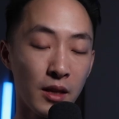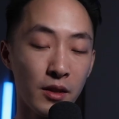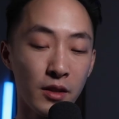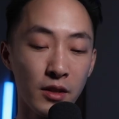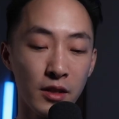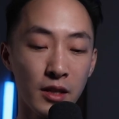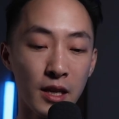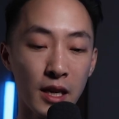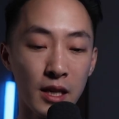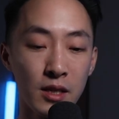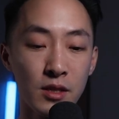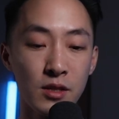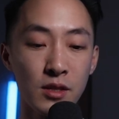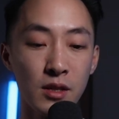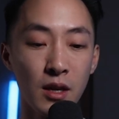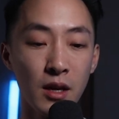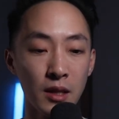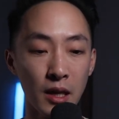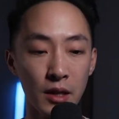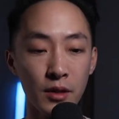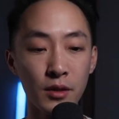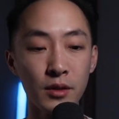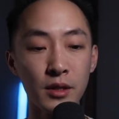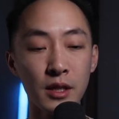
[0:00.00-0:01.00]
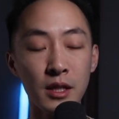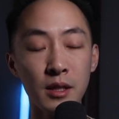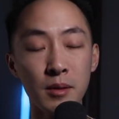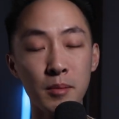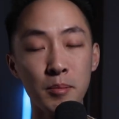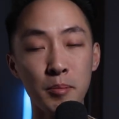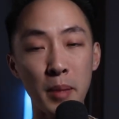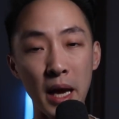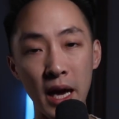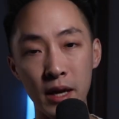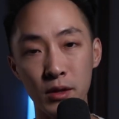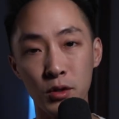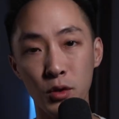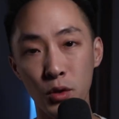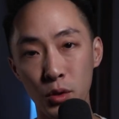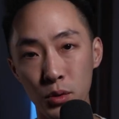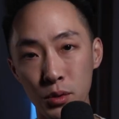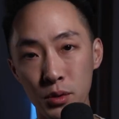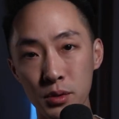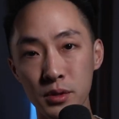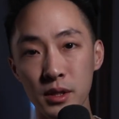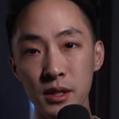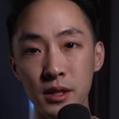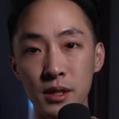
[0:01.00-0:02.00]
Now, the next letter in bad
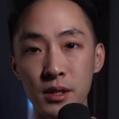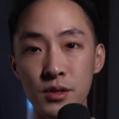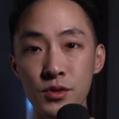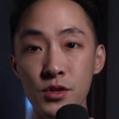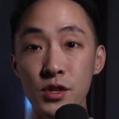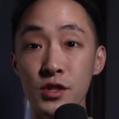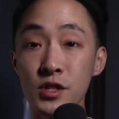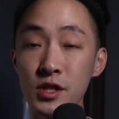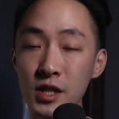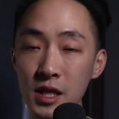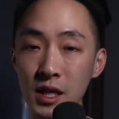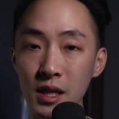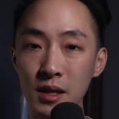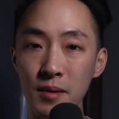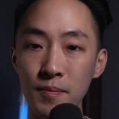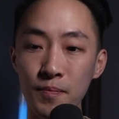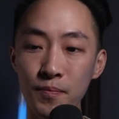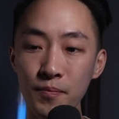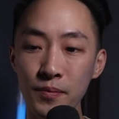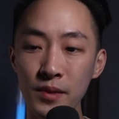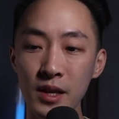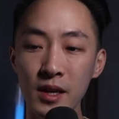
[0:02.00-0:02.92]
cold is C.